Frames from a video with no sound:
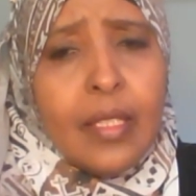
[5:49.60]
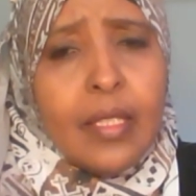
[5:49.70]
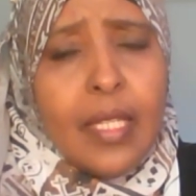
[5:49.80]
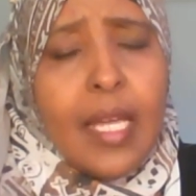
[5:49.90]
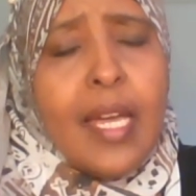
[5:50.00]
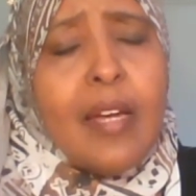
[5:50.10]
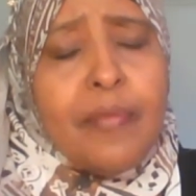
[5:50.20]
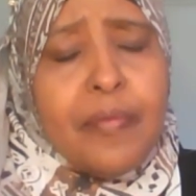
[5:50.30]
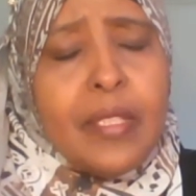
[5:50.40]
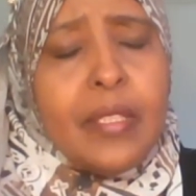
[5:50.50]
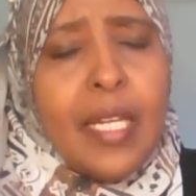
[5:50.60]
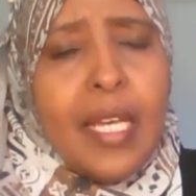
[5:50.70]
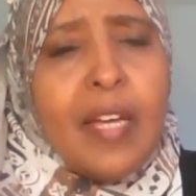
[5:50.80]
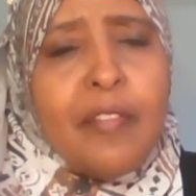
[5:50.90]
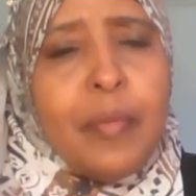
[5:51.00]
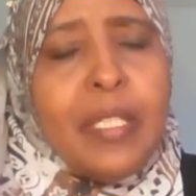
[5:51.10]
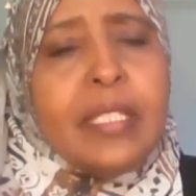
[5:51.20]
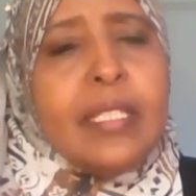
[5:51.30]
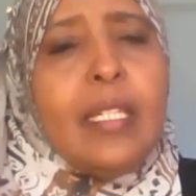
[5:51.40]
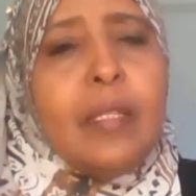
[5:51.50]
they have
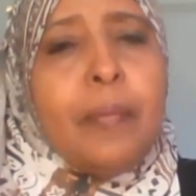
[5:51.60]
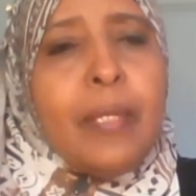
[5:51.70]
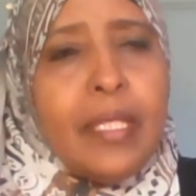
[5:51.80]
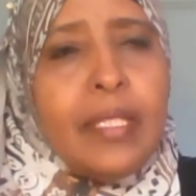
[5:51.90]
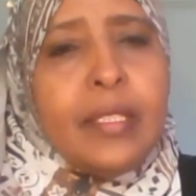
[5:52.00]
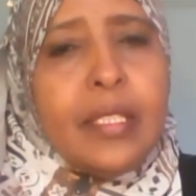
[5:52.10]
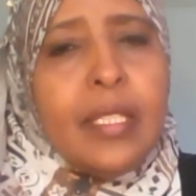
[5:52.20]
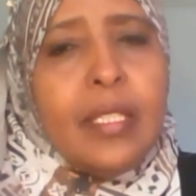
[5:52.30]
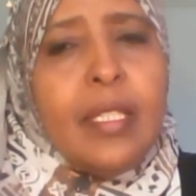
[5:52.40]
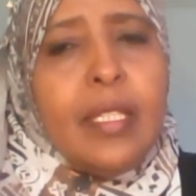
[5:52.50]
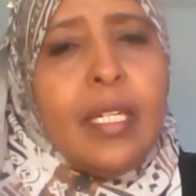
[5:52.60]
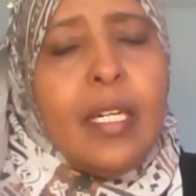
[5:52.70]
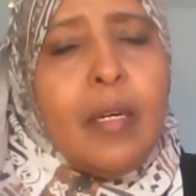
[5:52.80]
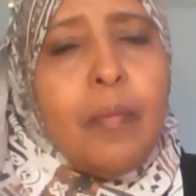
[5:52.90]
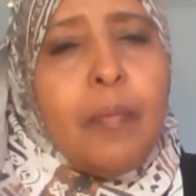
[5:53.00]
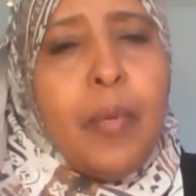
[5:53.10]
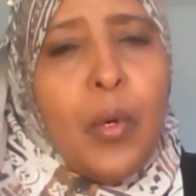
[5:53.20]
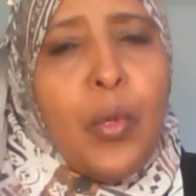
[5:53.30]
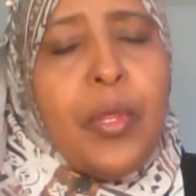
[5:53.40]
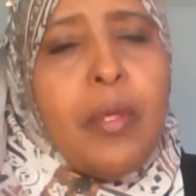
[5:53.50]
basically played
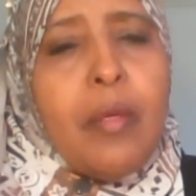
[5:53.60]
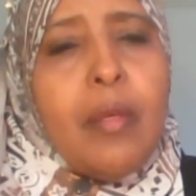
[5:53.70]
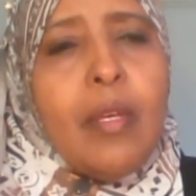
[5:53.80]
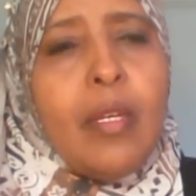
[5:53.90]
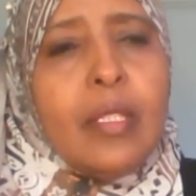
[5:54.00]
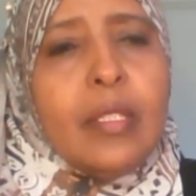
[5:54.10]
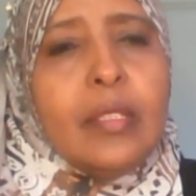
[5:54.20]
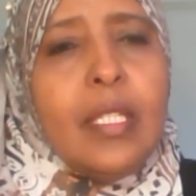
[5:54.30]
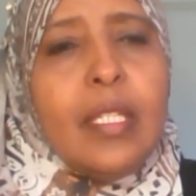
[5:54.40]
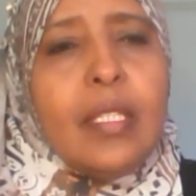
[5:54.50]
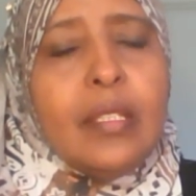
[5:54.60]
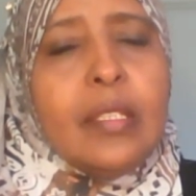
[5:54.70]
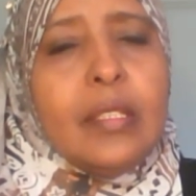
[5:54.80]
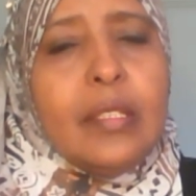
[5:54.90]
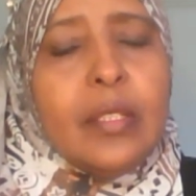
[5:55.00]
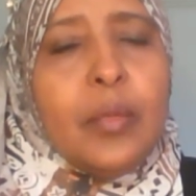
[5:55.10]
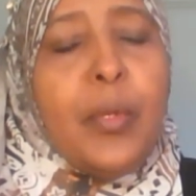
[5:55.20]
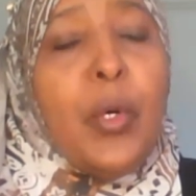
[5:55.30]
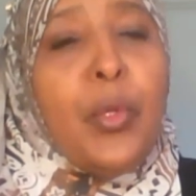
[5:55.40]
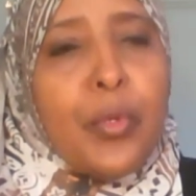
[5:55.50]
both
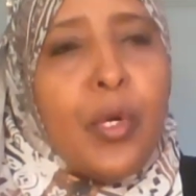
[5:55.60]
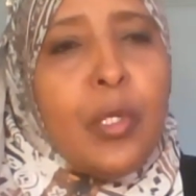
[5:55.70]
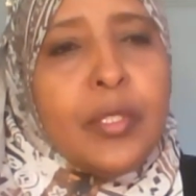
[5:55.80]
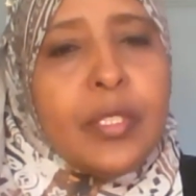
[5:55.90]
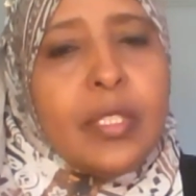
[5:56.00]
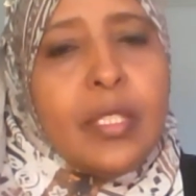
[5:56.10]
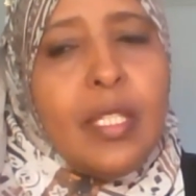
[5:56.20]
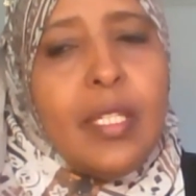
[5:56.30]
both roles.